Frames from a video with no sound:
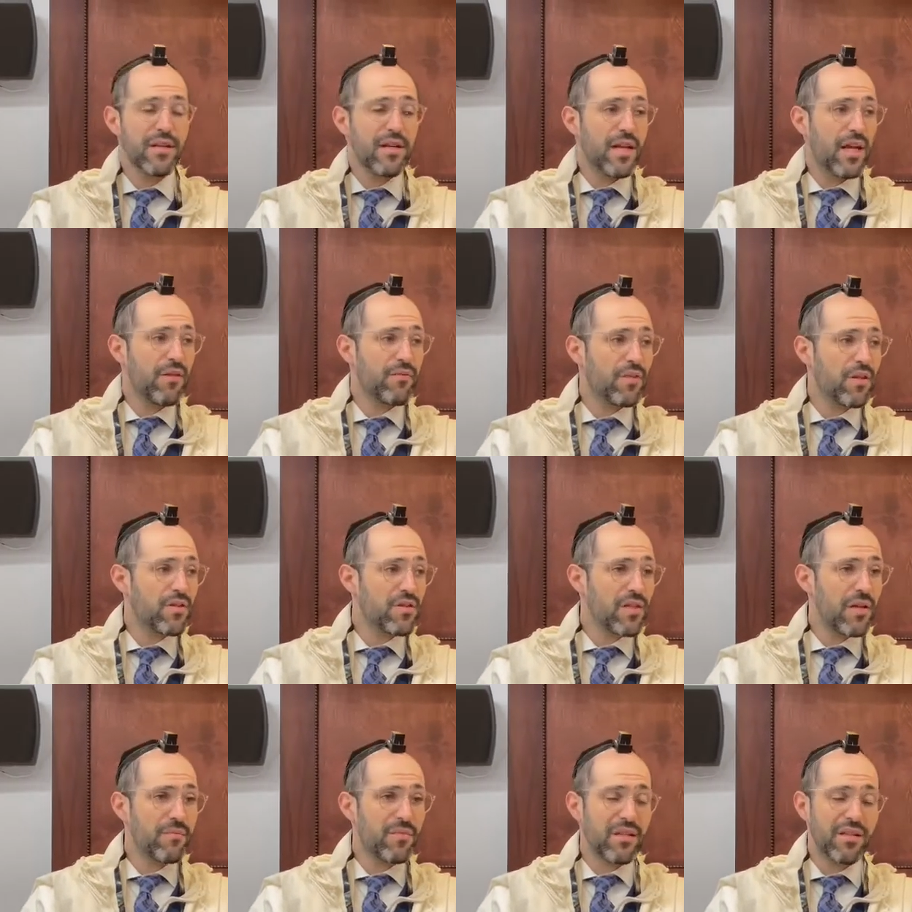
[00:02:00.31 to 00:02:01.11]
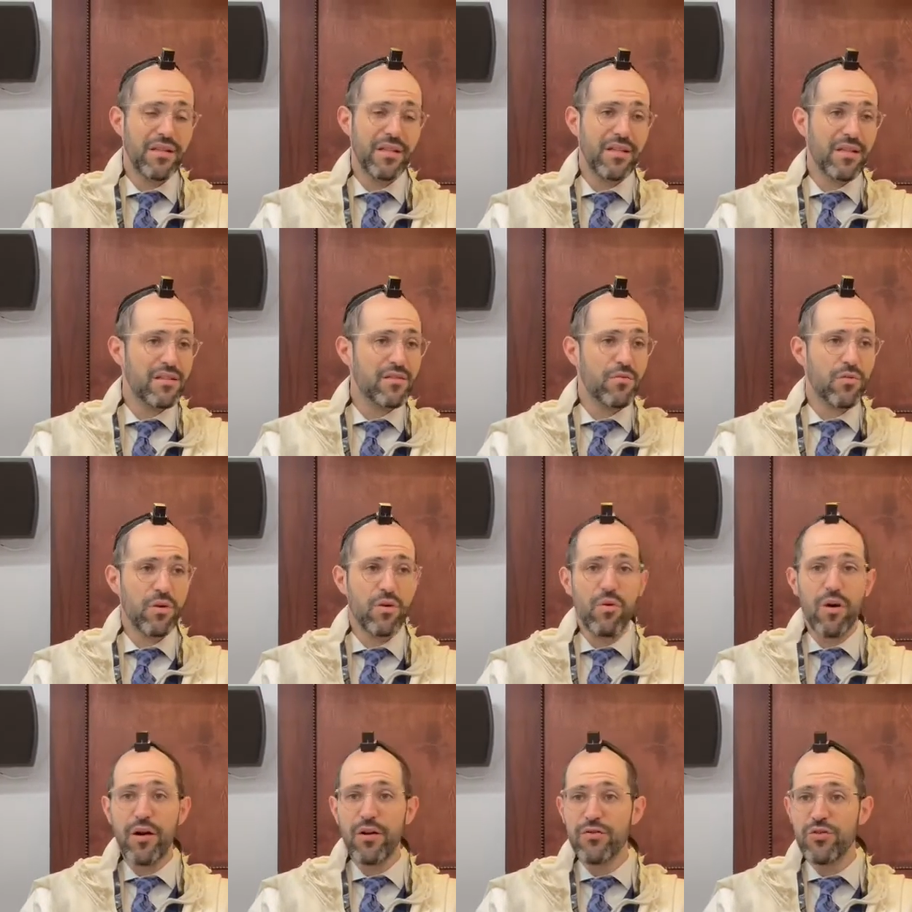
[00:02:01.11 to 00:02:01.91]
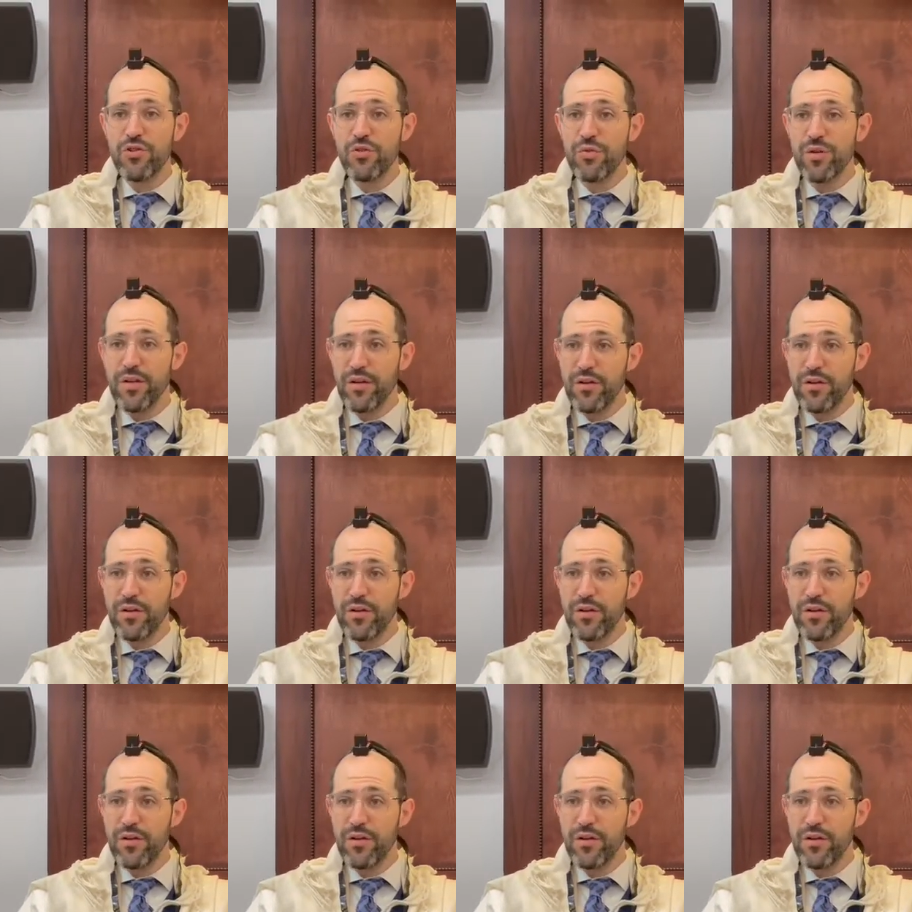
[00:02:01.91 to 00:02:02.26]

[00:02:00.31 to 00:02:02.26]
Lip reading: if there's something that doesn't require chewing?